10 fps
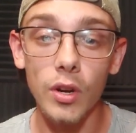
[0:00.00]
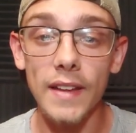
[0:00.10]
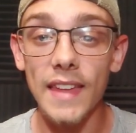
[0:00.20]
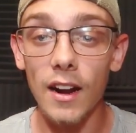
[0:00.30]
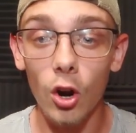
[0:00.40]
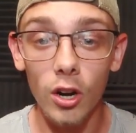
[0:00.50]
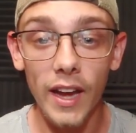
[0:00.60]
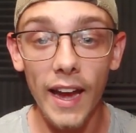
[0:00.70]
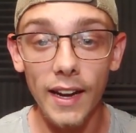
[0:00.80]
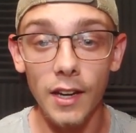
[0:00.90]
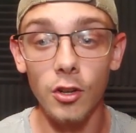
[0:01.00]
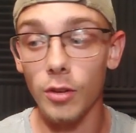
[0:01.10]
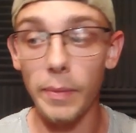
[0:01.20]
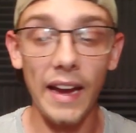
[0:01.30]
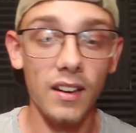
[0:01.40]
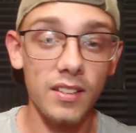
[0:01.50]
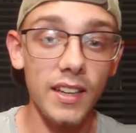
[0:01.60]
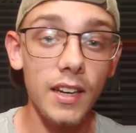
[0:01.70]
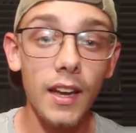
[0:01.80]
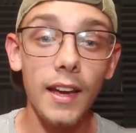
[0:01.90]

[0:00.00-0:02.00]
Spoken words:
you got that hard hat in your back seat.